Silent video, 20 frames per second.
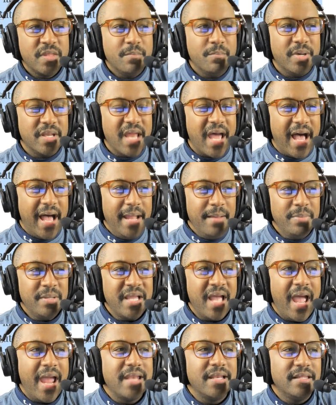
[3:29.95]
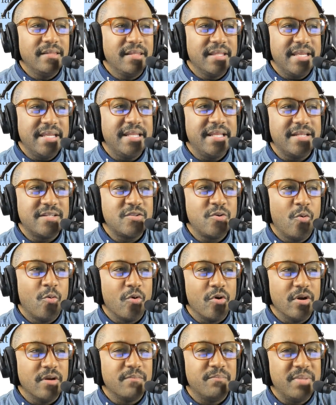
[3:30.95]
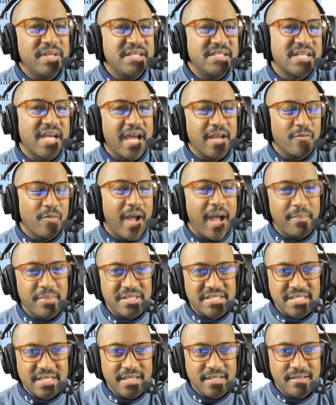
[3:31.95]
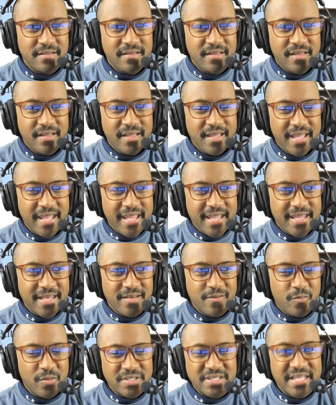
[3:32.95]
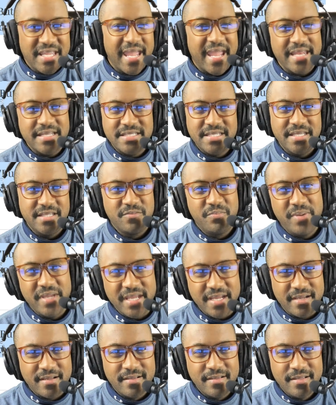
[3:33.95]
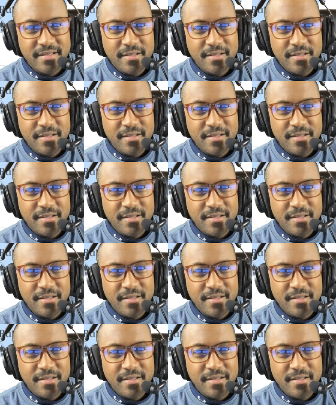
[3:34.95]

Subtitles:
but I'm kind of leaning toward Bijan Robinson in with the 18th pick,